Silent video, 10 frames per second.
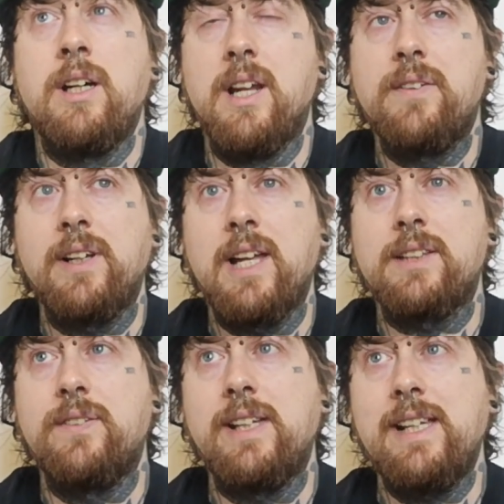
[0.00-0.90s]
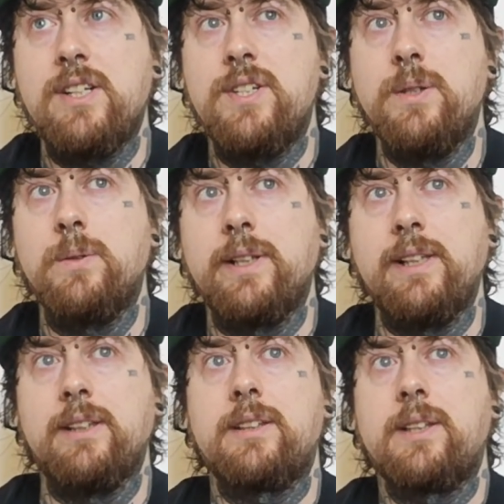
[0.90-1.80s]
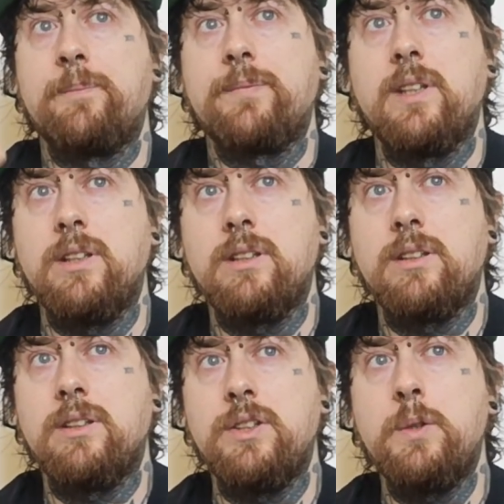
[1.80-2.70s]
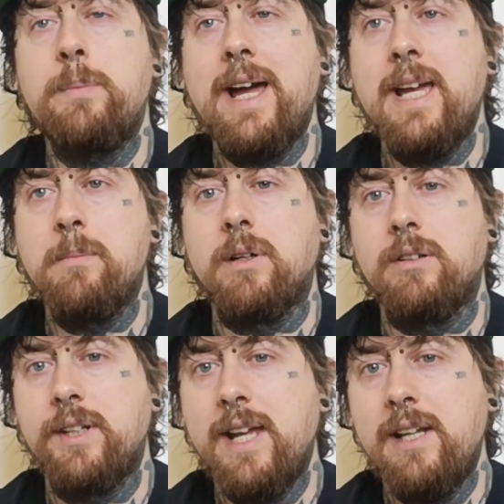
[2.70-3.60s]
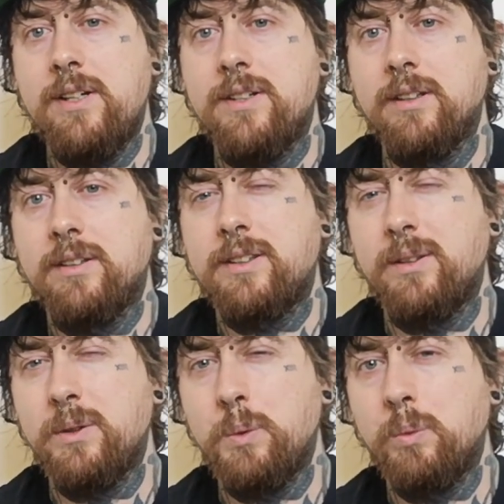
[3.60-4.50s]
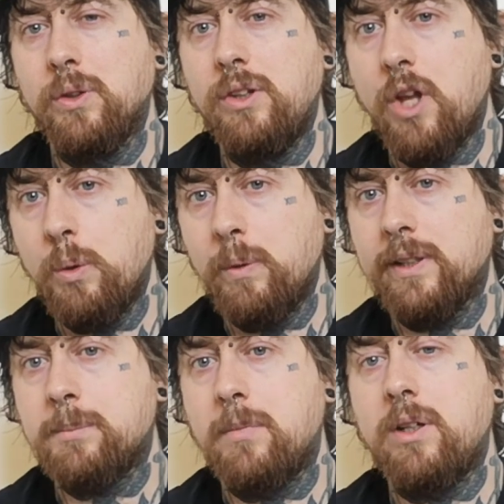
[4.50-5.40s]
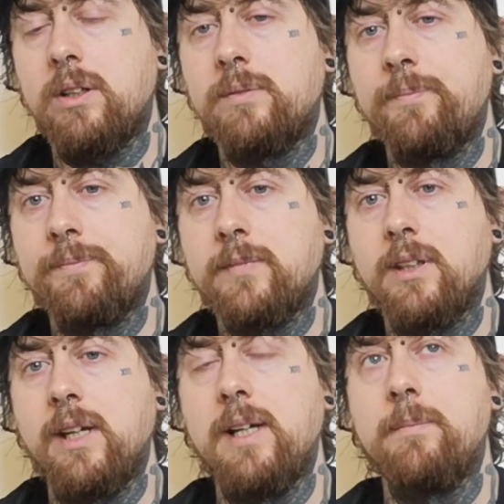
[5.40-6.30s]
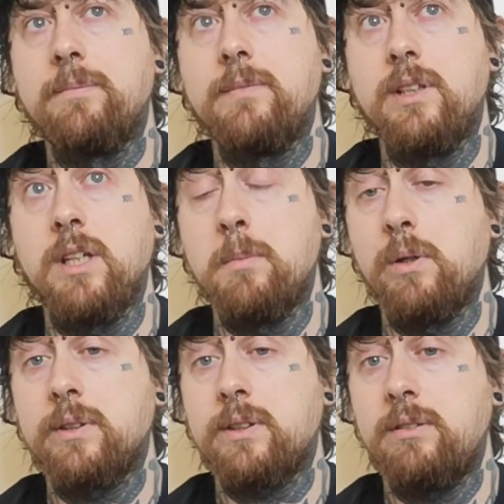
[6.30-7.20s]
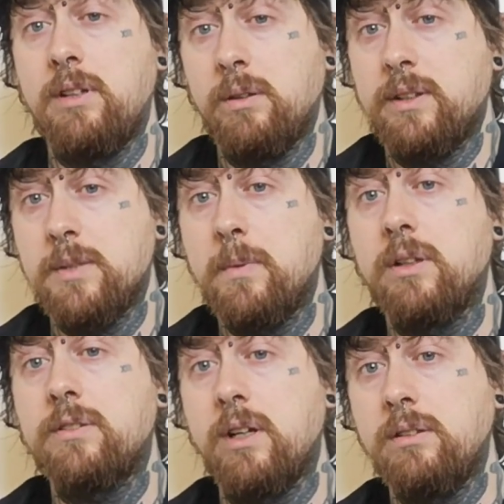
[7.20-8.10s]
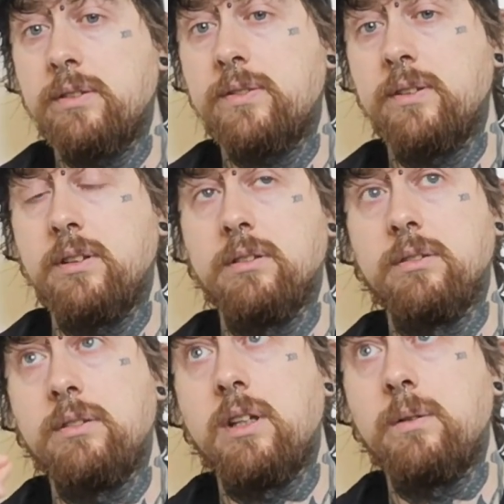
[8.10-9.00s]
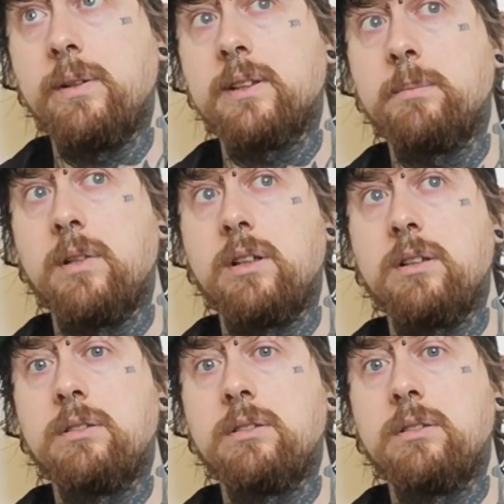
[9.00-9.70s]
And I think that's the issue, is you pay more attention, so you will notice more. You're going to notice more growth. You'll notice more